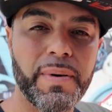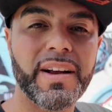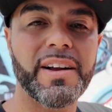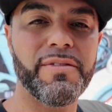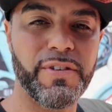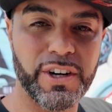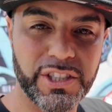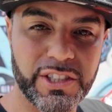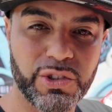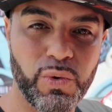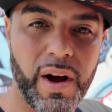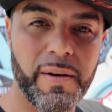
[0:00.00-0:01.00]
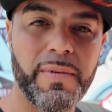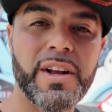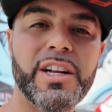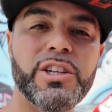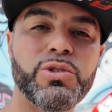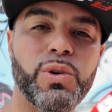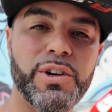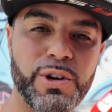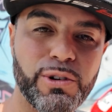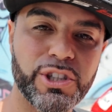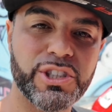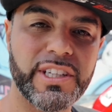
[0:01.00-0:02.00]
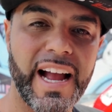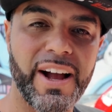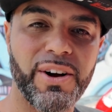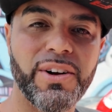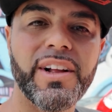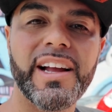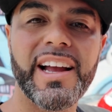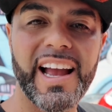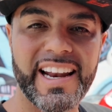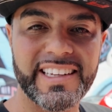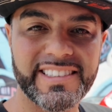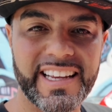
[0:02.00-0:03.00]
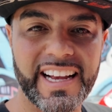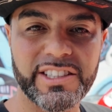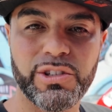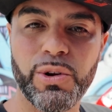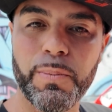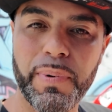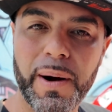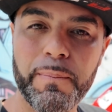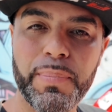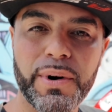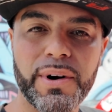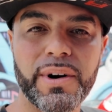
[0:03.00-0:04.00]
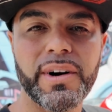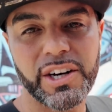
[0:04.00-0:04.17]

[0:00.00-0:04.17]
conversion swap to a newer style NSX, new bumper,